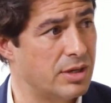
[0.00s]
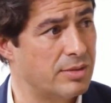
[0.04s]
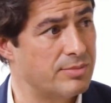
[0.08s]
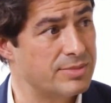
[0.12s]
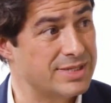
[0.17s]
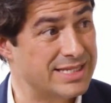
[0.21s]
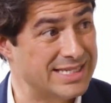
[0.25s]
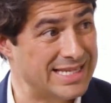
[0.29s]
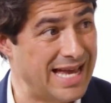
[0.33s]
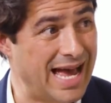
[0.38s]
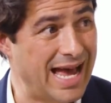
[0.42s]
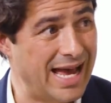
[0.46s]

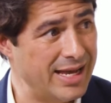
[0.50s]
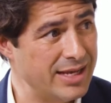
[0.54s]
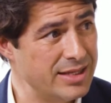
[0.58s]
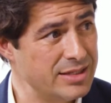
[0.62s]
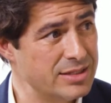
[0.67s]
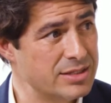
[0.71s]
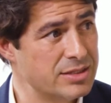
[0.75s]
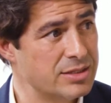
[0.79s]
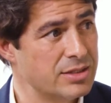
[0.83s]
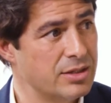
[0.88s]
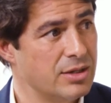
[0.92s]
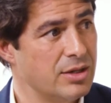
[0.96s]

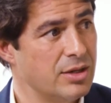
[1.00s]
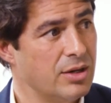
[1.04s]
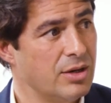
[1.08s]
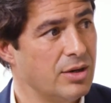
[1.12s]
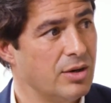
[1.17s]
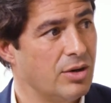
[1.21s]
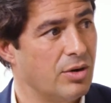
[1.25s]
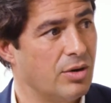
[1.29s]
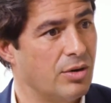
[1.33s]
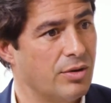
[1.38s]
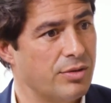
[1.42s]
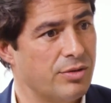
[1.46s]
size
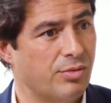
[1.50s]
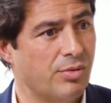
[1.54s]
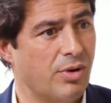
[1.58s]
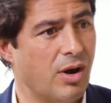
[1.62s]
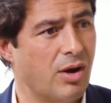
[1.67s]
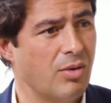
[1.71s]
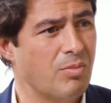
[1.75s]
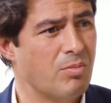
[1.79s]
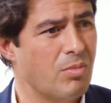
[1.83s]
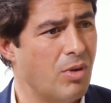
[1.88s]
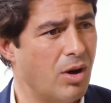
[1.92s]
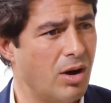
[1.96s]
or the
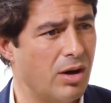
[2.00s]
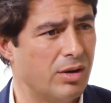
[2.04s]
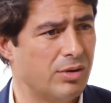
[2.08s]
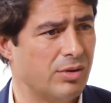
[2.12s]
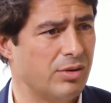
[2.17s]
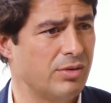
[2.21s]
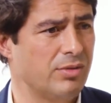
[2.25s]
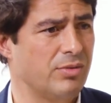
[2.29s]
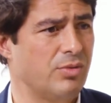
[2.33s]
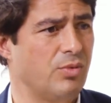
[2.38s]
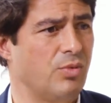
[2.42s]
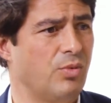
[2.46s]
wrong
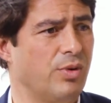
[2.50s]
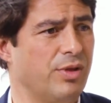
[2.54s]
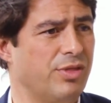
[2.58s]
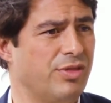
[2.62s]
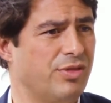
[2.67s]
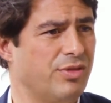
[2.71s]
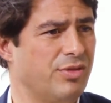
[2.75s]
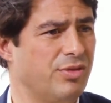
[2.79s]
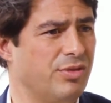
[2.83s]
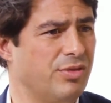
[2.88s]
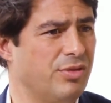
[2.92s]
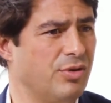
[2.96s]
model,
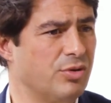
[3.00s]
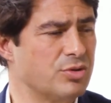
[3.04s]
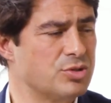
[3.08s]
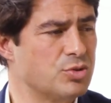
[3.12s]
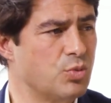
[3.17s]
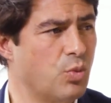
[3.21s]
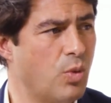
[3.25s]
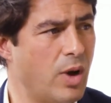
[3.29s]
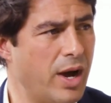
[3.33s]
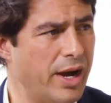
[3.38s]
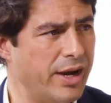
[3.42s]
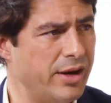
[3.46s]
with those
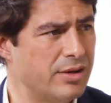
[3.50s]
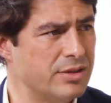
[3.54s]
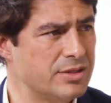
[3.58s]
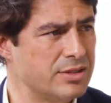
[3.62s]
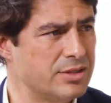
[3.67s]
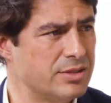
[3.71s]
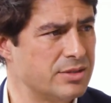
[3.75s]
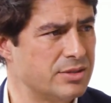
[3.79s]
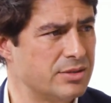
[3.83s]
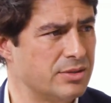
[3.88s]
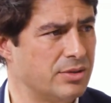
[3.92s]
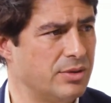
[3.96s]

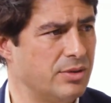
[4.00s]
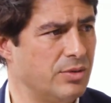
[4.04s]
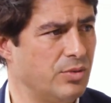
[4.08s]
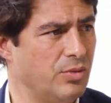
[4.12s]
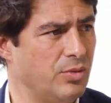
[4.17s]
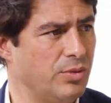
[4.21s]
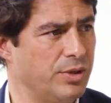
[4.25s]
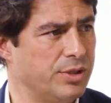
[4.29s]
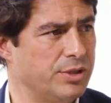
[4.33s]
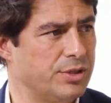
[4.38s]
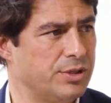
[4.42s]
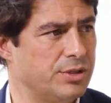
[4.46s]
wires,
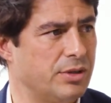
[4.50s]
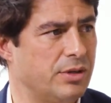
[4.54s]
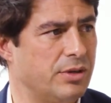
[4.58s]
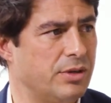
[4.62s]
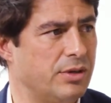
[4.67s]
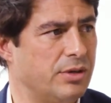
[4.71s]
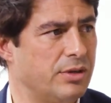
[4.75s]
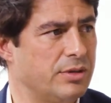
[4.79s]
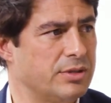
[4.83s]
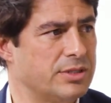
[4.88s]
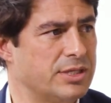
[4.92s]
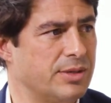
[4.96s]
which
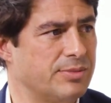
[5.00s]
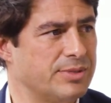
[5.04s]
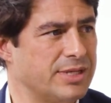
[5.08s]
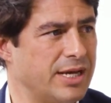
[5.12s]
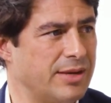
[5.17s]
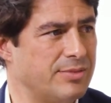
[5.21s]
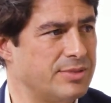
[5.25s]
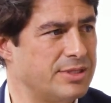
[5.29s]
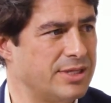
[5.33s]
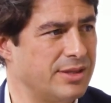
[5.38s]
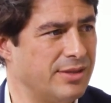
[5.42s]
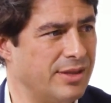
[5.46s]
are
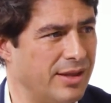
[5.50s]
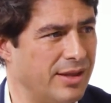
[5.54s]
sometimes